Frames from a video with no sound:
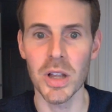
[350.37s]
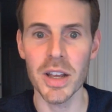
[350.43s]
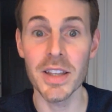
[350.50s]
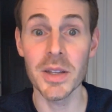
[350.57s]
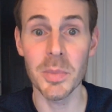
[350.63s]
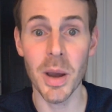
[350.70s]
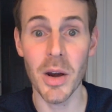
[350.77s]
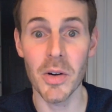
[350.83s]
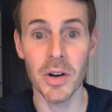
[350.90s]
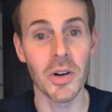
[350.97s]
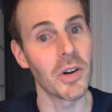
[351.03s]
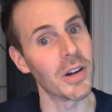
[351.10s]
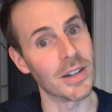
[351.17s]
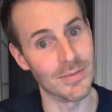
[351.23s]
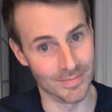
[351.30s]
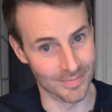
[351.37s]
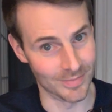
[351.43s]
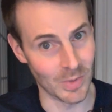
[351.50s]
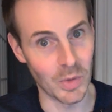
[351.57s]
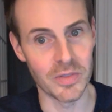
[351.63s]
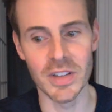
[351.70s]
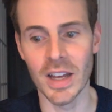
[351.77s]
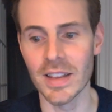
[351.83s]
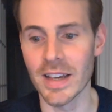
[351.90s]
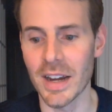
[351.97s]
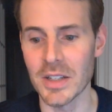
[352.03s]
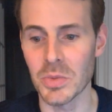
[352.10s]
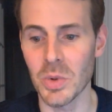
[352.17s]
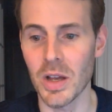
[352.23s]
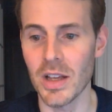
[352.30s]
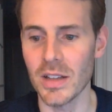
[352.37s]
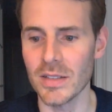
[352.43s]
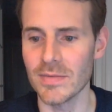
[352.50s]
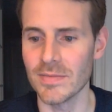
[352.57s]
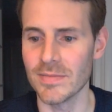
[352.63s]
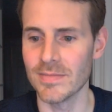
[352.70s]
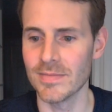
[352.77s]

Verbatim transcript: Plug in the power cord. We've done that as well.